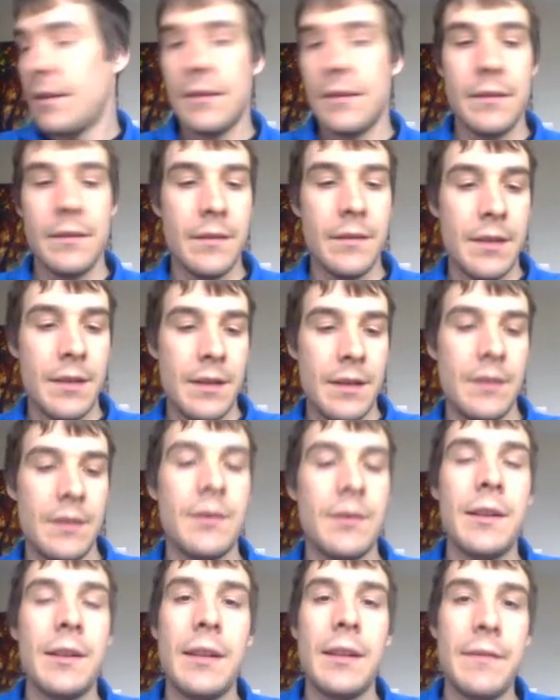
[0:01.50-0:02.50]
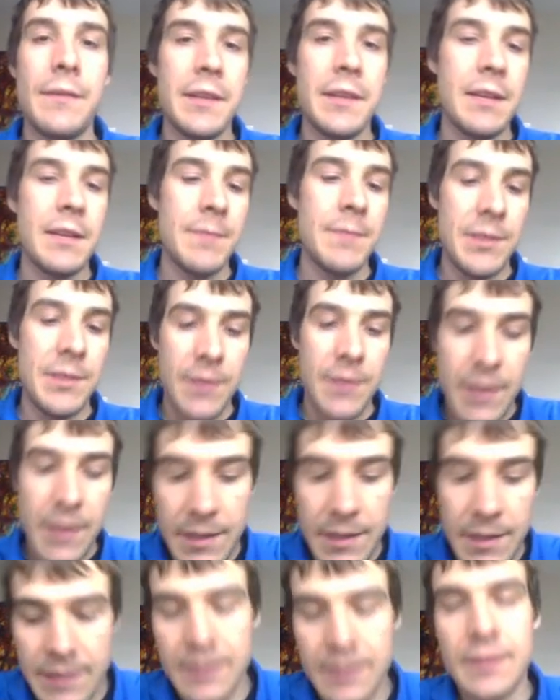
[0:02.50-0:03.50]
Okay, grade 11 chemistry.
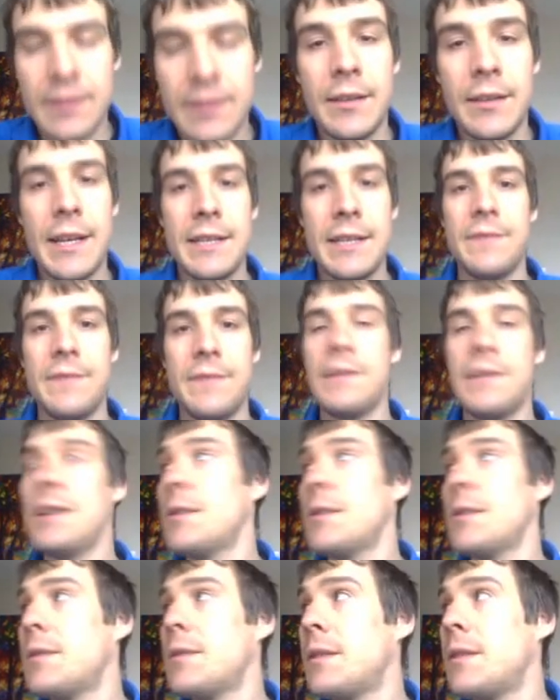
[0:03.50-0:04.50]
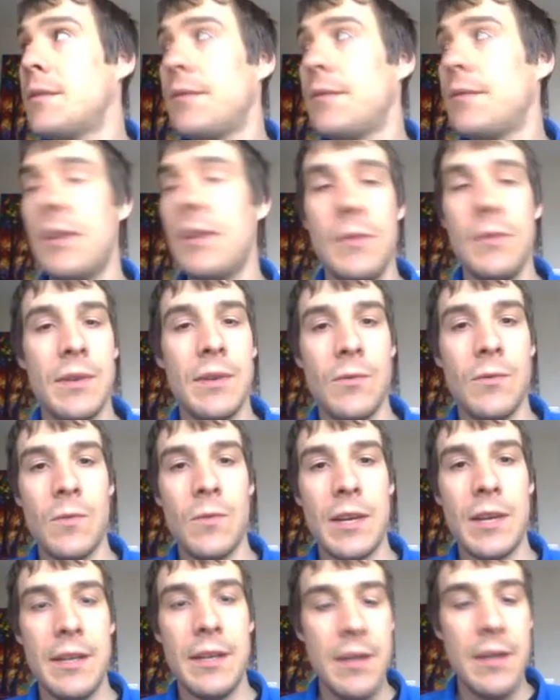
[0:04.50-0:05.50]
This is our last video of Unit
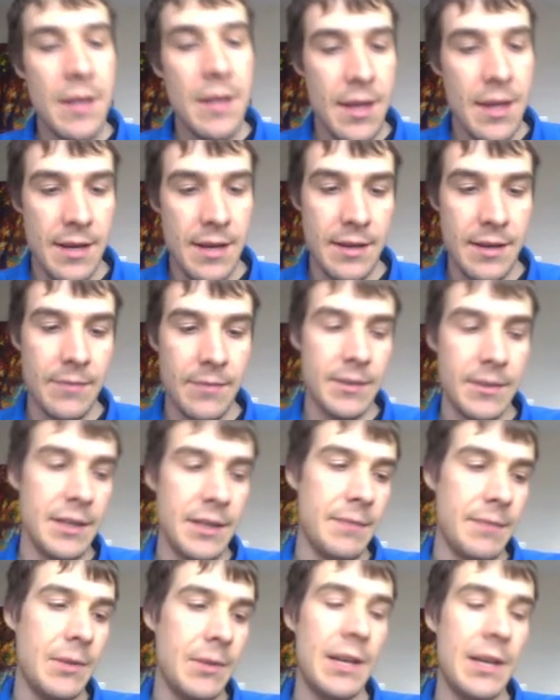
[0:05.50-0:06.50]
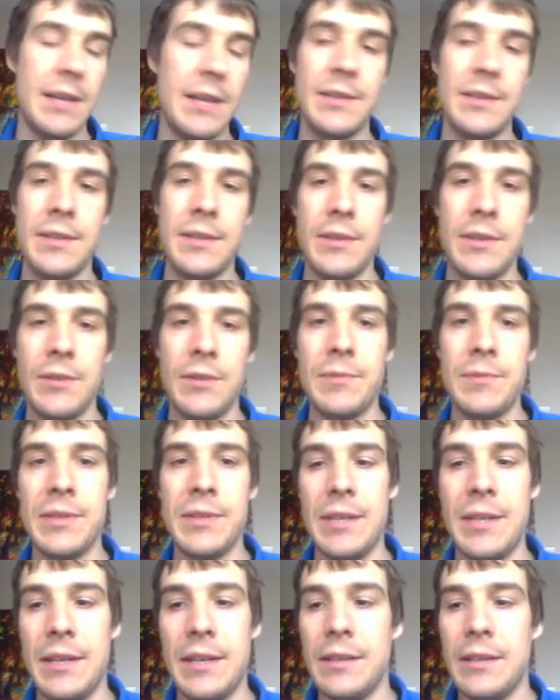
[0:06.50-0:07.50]
1. We're talking about
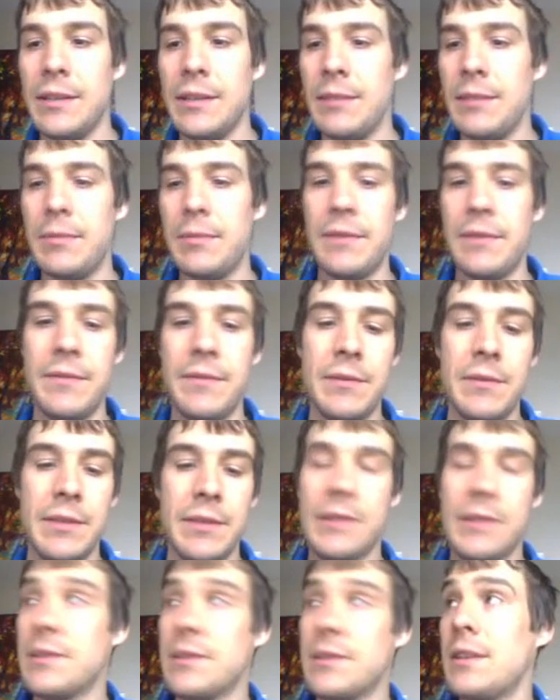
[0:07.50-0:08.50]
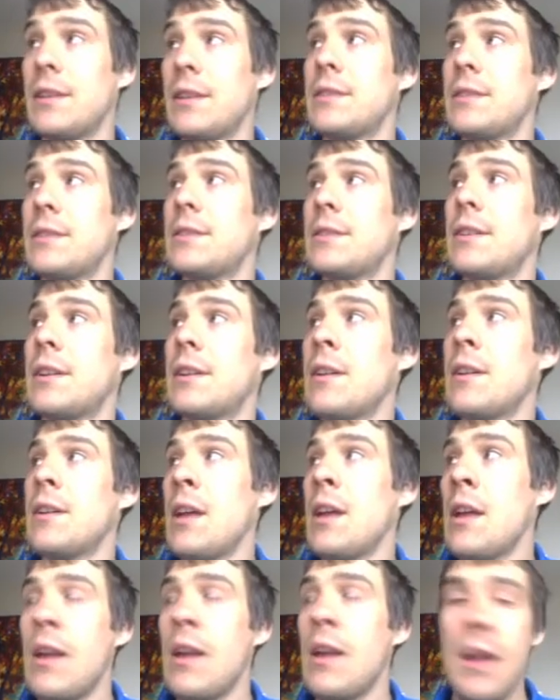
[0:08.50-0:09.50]
isotopes and a little bit of nuclear science here.
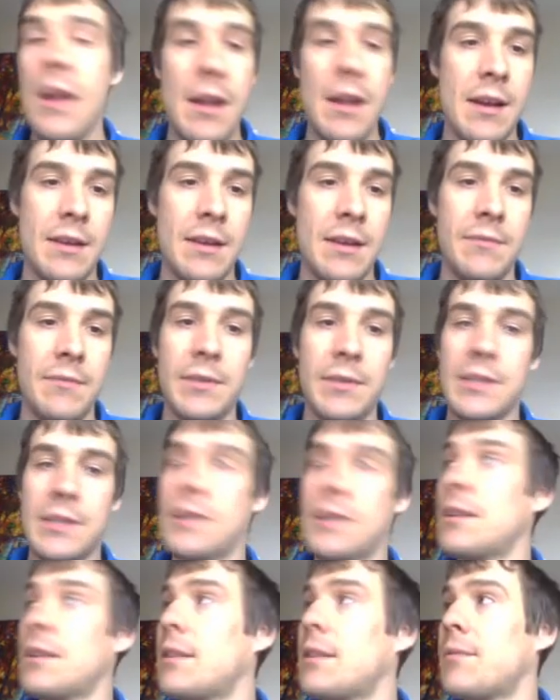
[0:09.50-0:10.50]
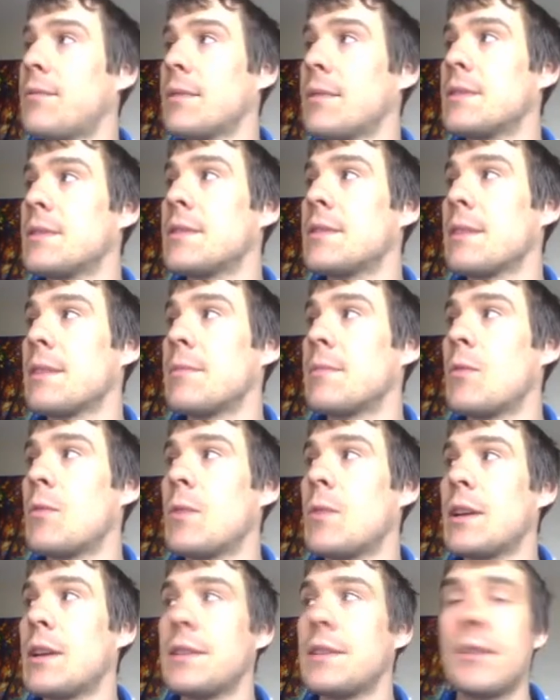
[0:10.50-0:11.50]
We'll start off with just talking about
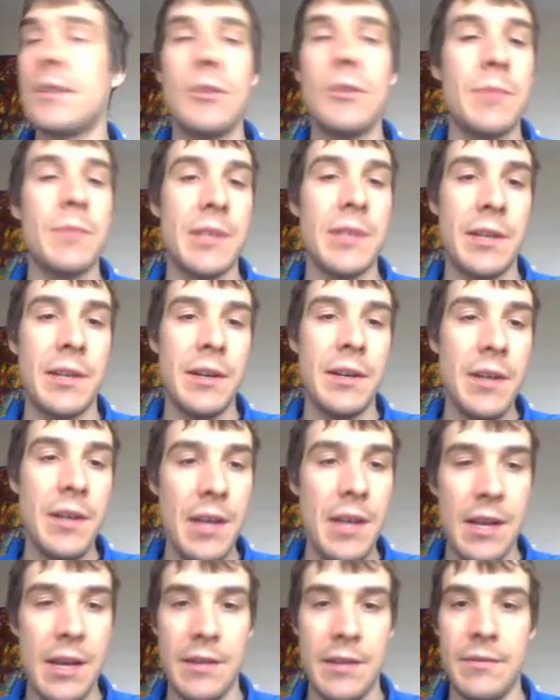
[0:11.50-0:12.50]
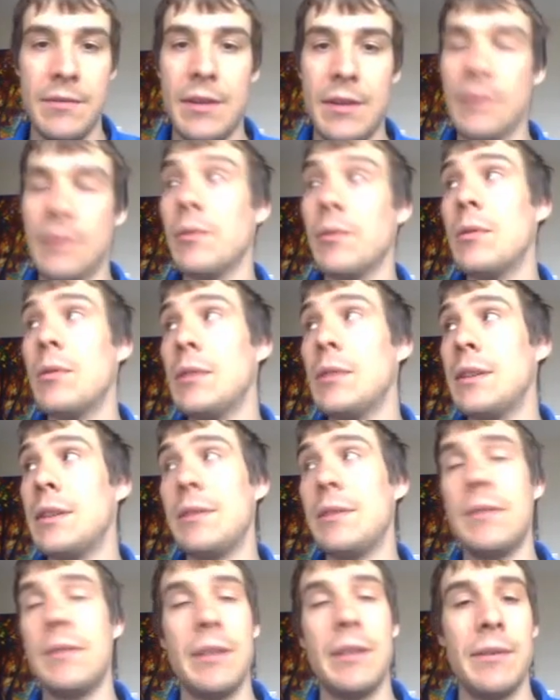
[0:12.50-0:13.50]
what isotopes are and their role in
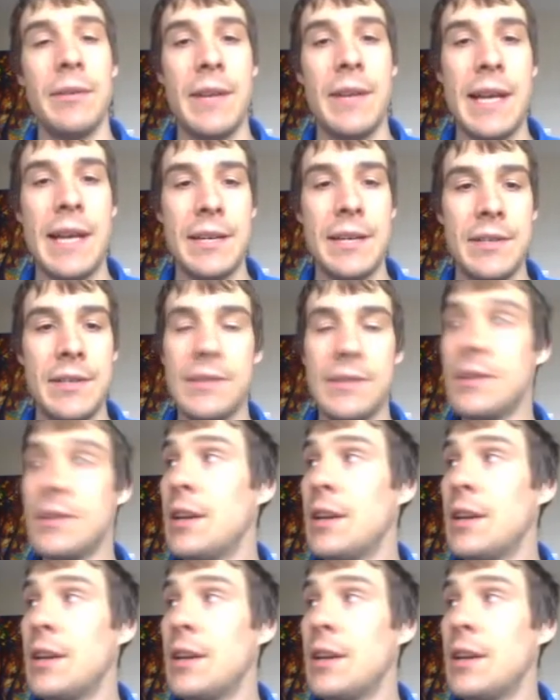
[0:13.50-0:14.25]
nuclear reactions.